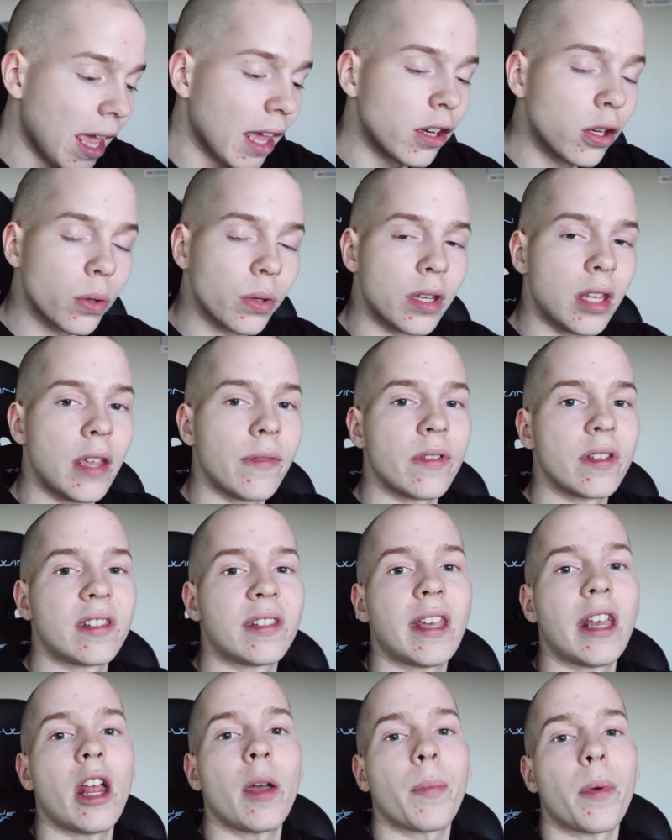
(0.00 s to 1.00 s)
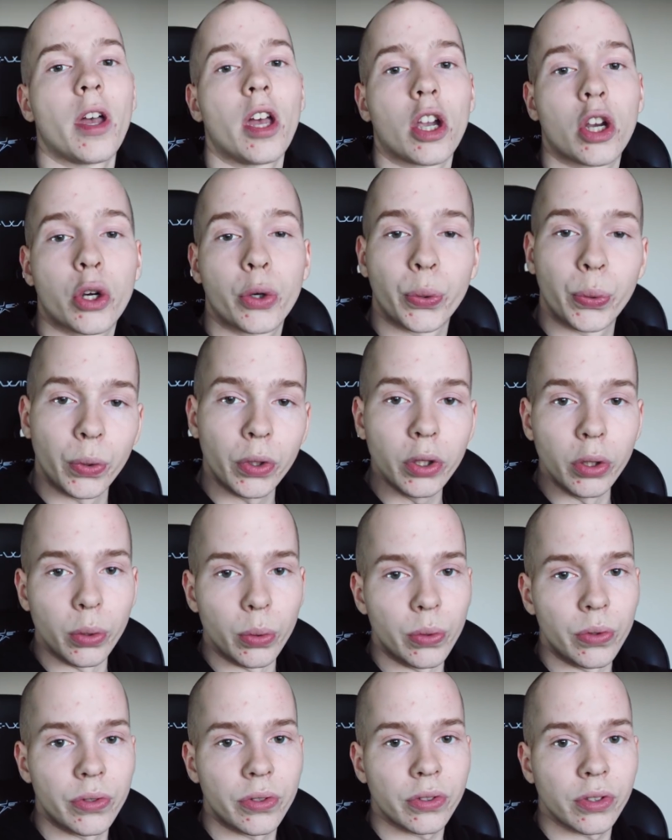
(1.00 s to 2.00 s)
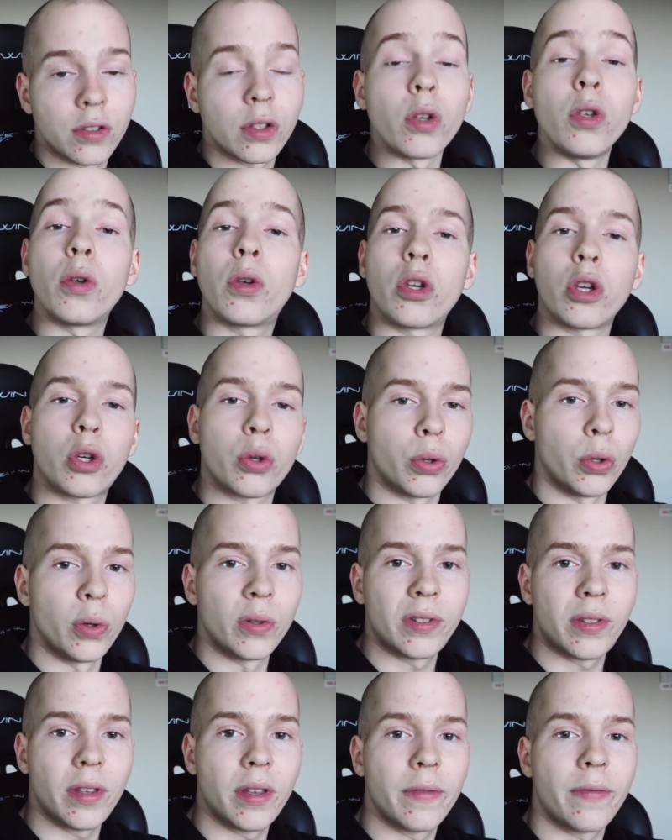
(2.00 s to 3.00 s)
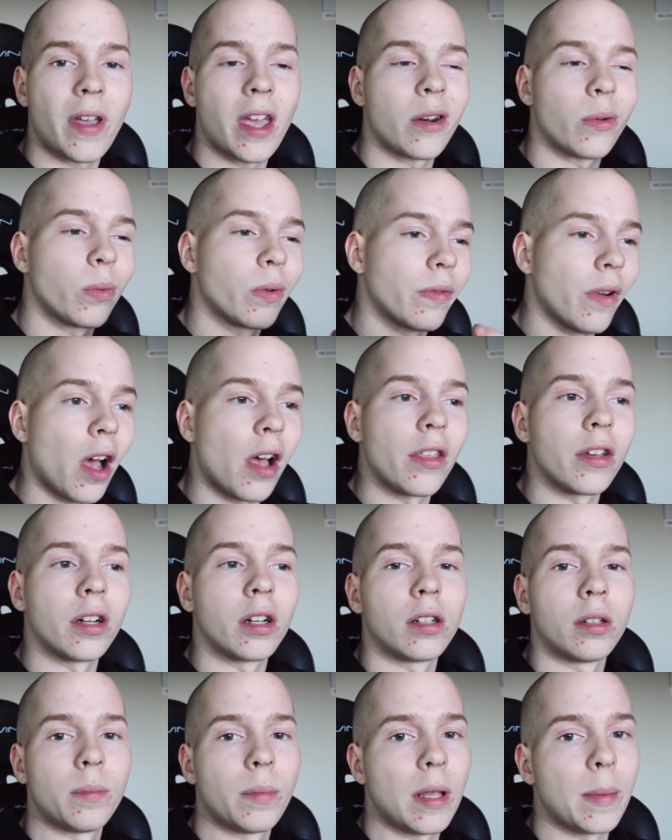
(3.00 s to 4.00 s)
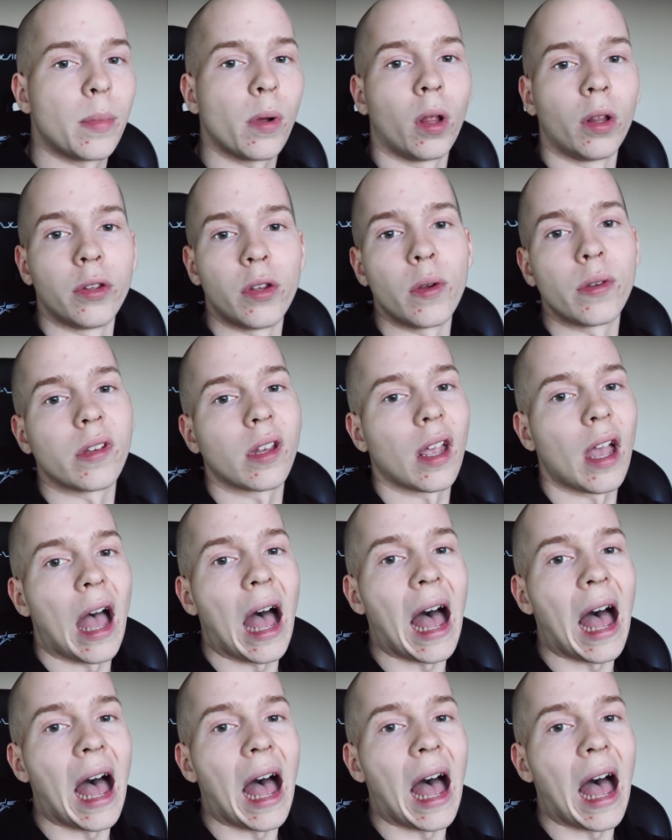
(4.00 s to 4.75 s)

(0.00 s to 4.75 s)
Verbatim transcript: And you can even set up a cruise so you can cruise the event with other people using